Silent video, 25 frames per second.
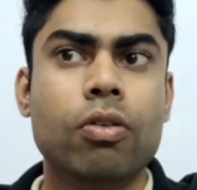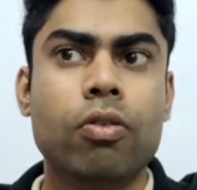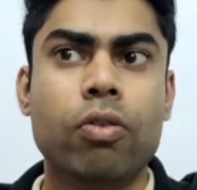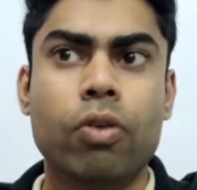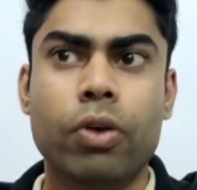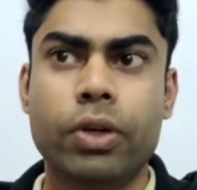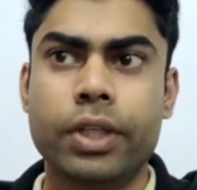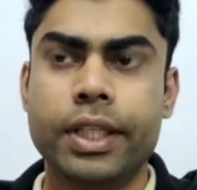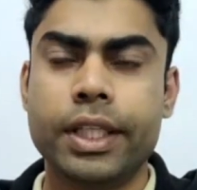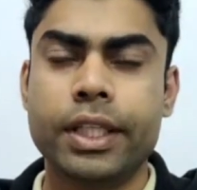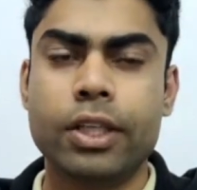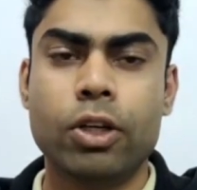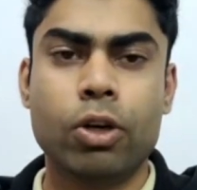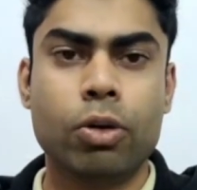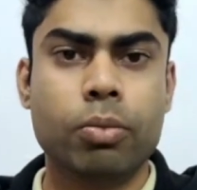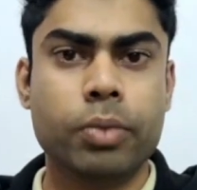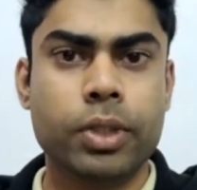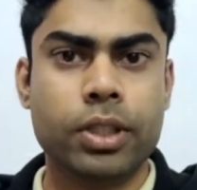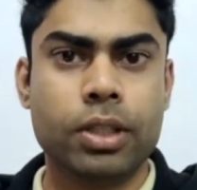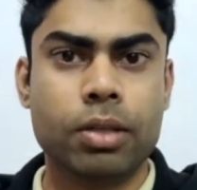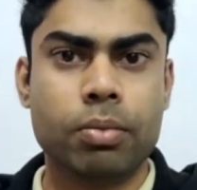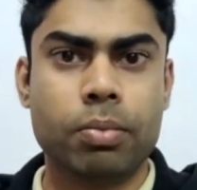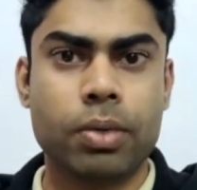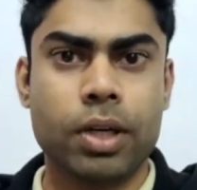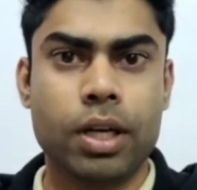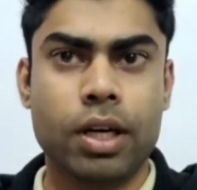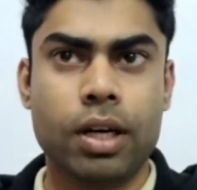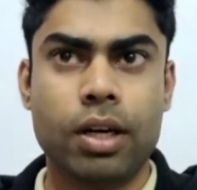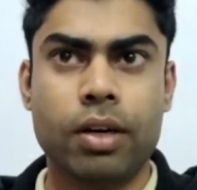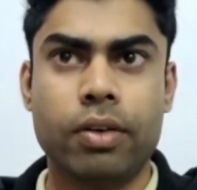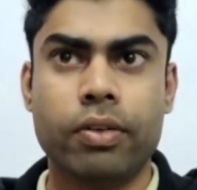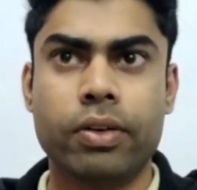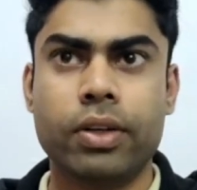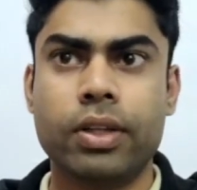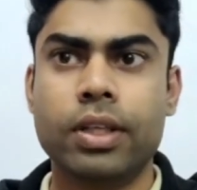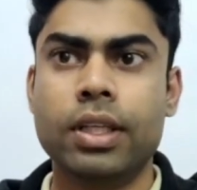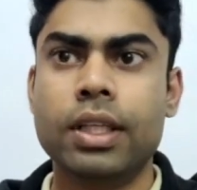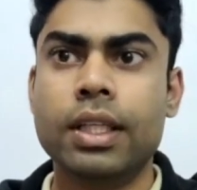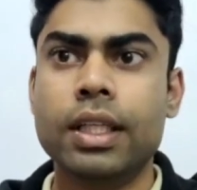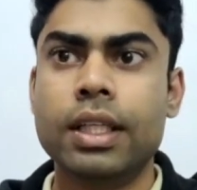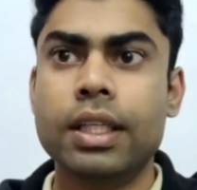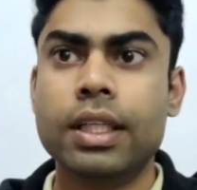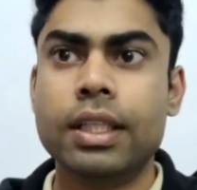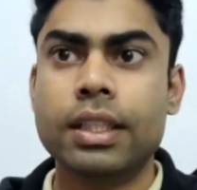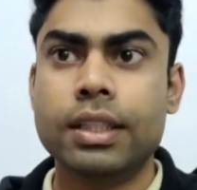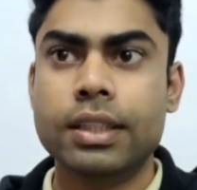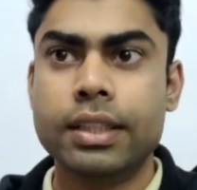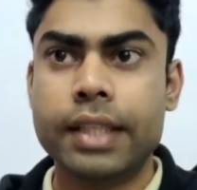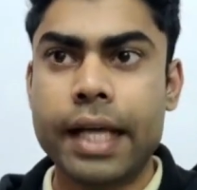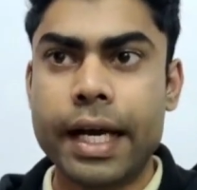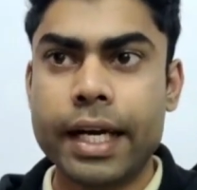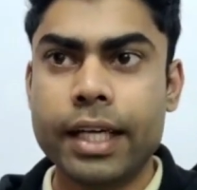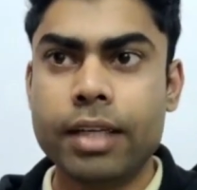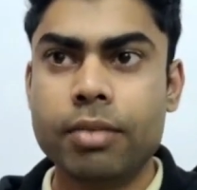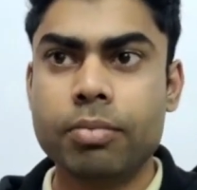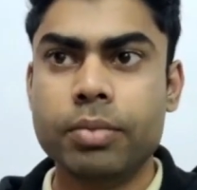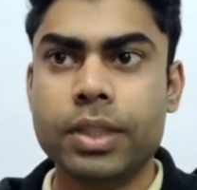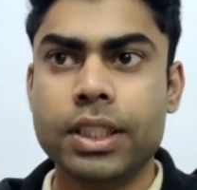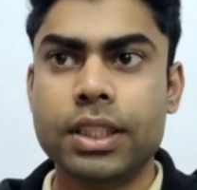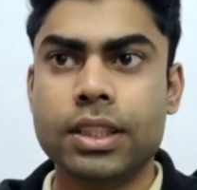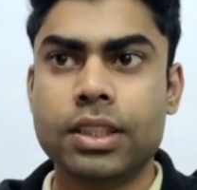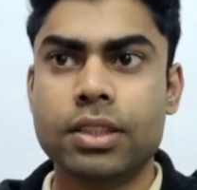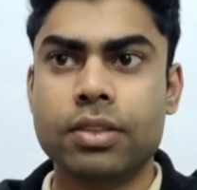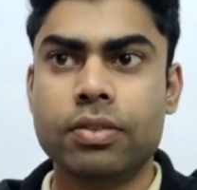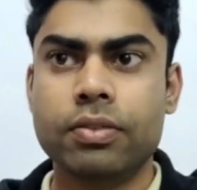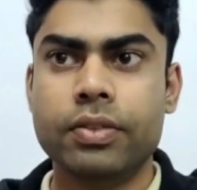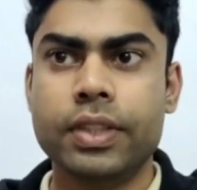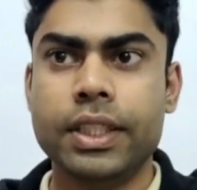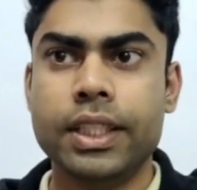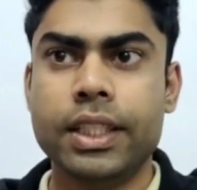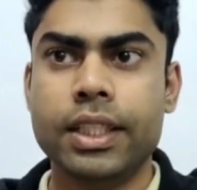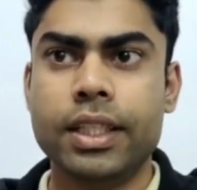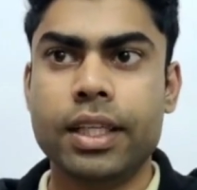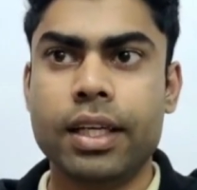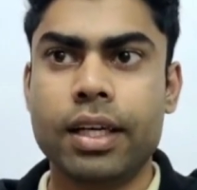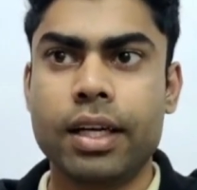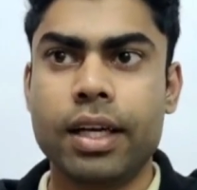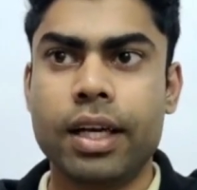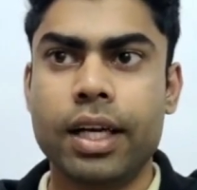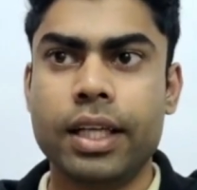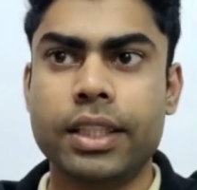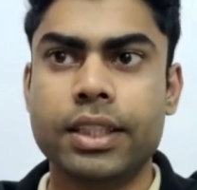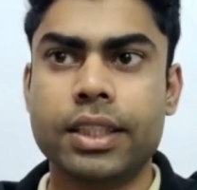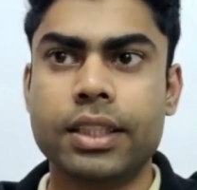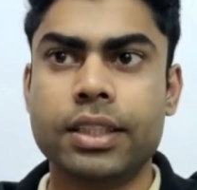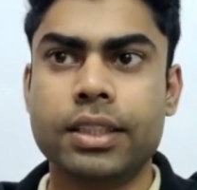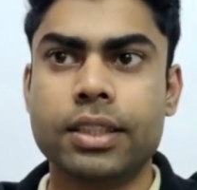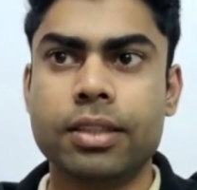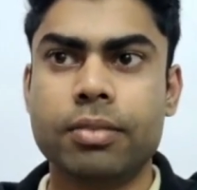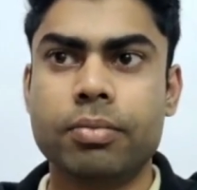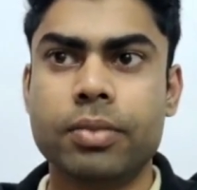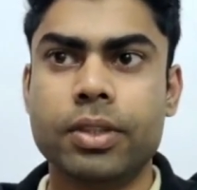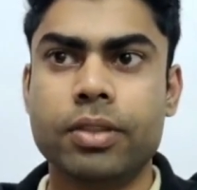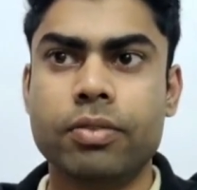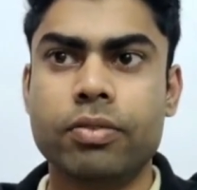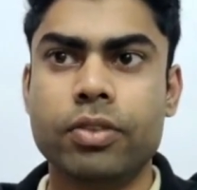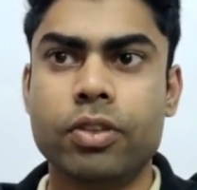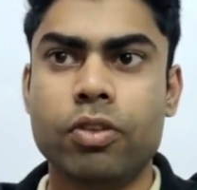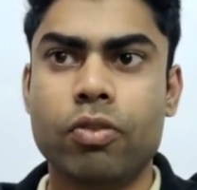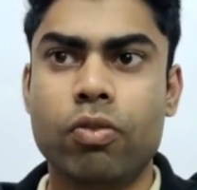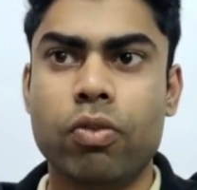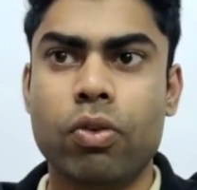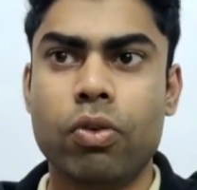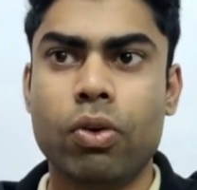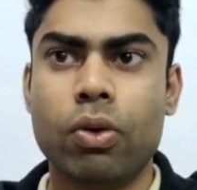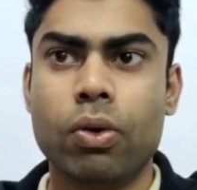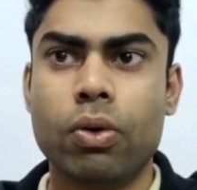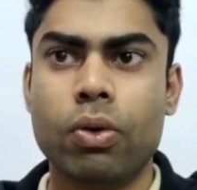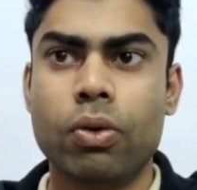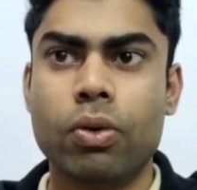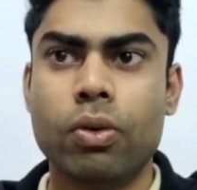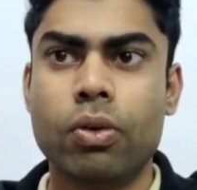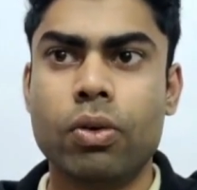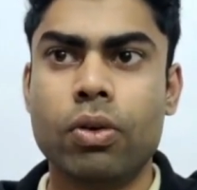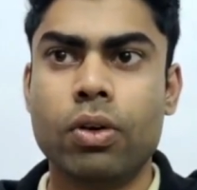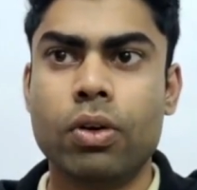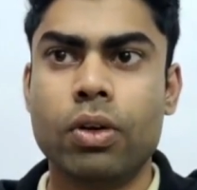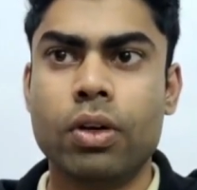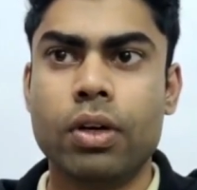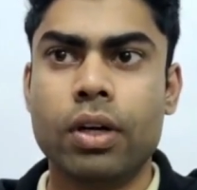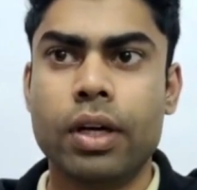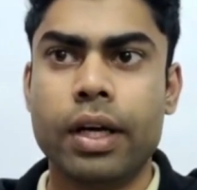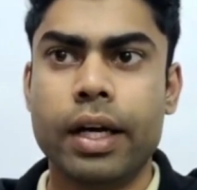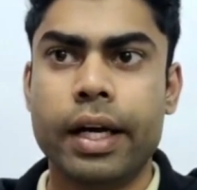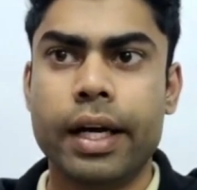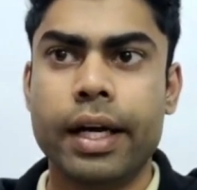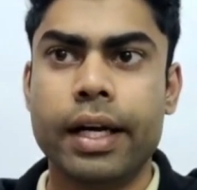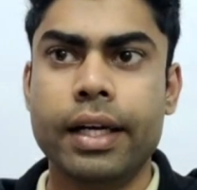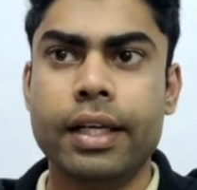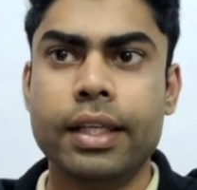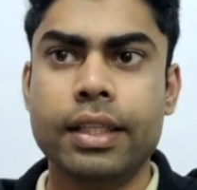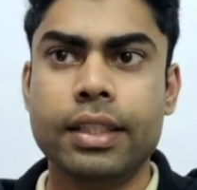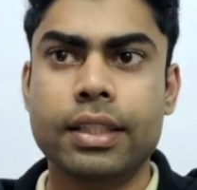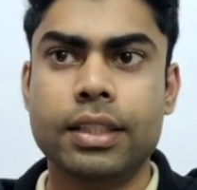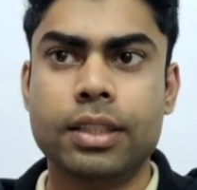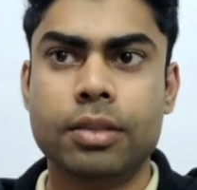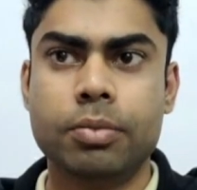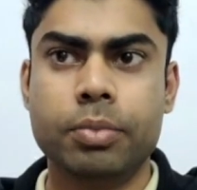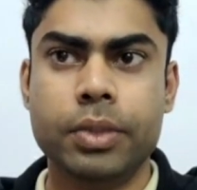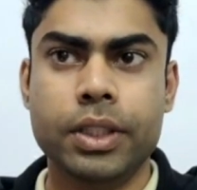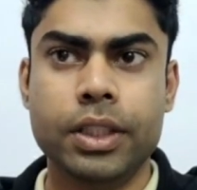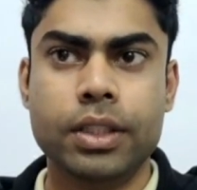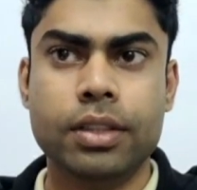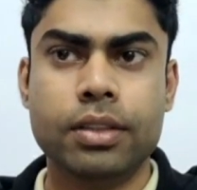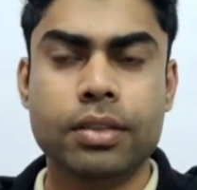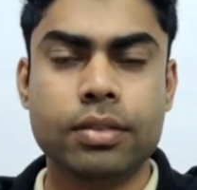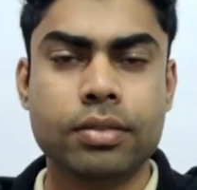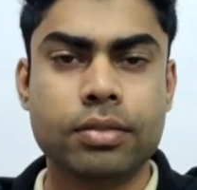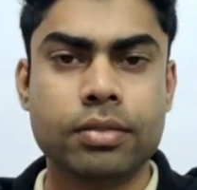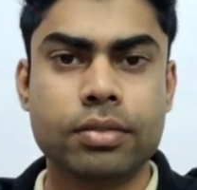40 km/h. That means we need a relationship between flow and speed.